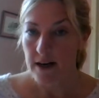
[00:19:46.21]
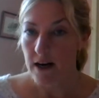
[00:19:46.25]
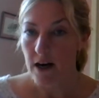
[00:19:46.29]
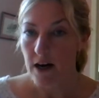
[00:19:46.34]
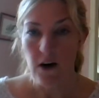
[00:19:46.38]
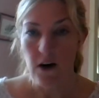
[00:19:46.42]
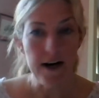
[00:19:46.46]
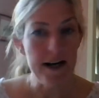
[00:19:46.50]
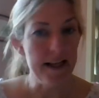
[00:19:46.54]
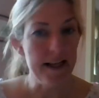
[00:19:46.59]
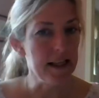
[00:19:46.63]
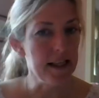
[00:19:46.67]

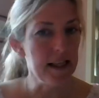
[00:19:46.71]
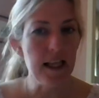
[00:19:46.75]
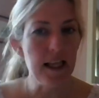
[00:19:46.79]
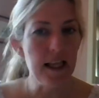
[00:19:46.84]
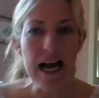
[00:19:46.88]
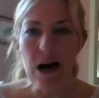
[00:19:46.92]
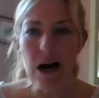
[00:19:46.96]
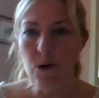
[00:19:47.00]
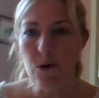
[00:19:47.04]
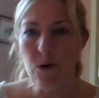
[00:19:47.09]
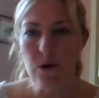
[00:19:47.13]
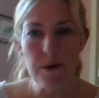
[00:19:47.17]
All right,
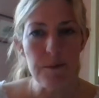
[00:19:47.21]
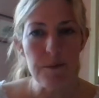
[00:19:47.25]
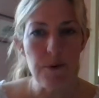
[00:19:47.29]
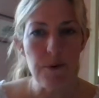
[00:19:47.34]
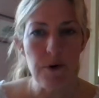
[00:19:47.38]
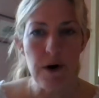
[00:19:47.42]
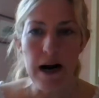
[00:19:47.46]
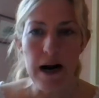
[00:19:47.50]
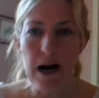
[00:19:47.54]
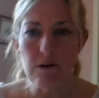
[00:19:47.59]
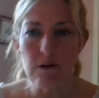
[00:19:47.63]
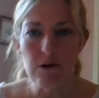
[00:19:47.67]
loud and
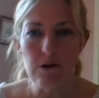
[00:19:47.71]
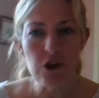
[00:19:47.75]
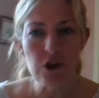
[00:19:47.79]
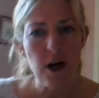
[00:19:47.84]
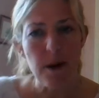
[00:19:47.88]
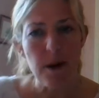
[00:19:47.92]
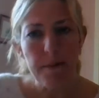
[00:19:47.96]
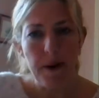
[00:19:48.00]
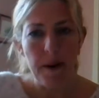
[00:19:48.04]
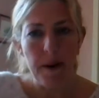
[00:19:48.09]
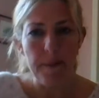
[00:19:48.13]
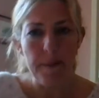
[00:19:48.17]
proud,
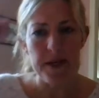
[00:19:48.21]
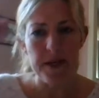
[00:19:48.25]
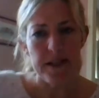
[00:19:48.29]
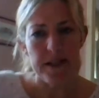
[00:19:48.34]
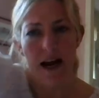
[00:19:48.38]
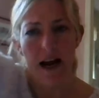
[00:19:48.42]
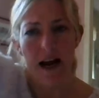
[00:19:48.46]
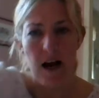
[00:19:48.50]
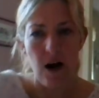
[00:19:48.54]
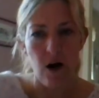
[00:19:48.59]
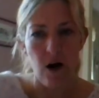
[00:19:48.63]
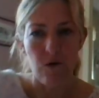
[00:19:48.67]
jump up and
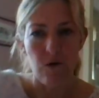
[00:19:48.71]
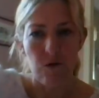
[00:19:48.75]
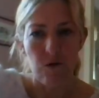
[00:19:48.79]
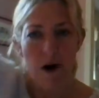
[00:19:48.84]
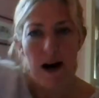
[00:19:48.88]
down.